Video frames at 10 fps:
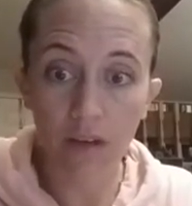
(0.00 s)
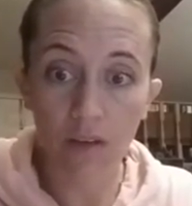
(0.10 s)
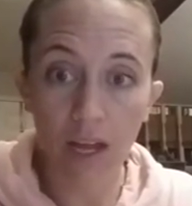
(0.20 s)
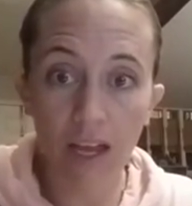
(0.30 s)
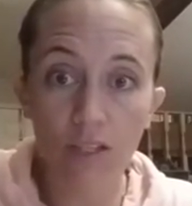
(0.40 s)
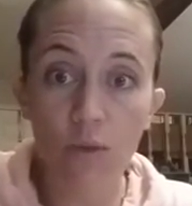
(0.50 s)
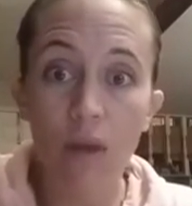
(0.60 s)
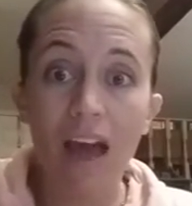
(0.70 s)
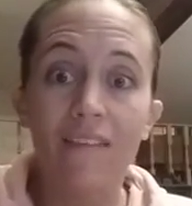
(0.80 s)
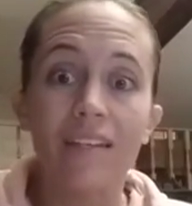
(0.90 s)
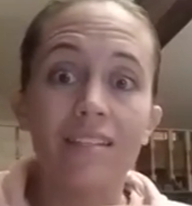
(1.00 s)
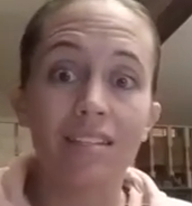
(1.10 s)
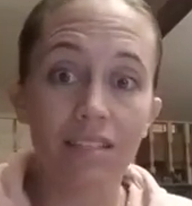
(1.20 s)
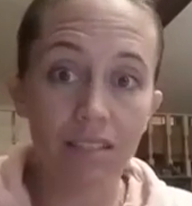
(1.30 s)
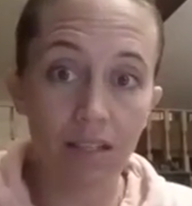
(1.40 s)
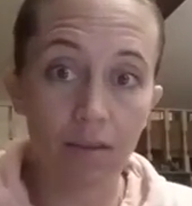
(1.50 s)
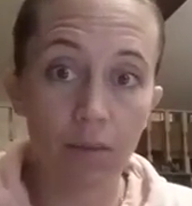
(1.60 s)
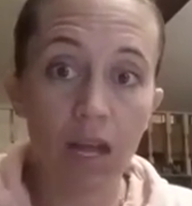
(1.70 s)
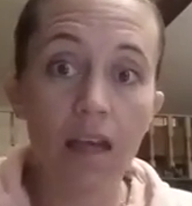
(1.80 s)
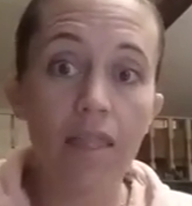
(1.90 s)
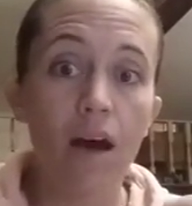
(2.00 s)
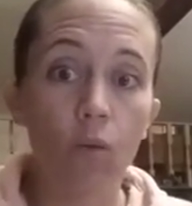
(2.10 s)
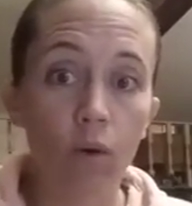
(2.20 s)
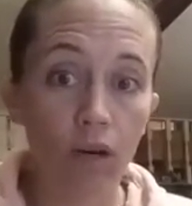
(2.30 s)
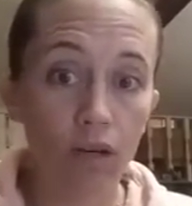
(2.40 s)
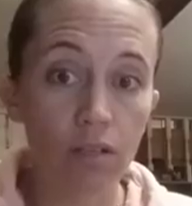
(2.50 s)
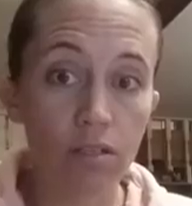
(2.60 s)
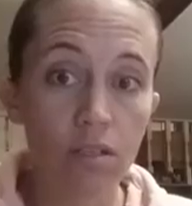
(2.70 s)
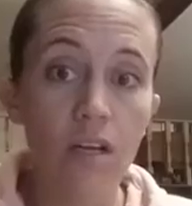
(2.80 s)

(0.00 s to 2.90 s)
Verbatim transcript: Okay, so we have a system that works.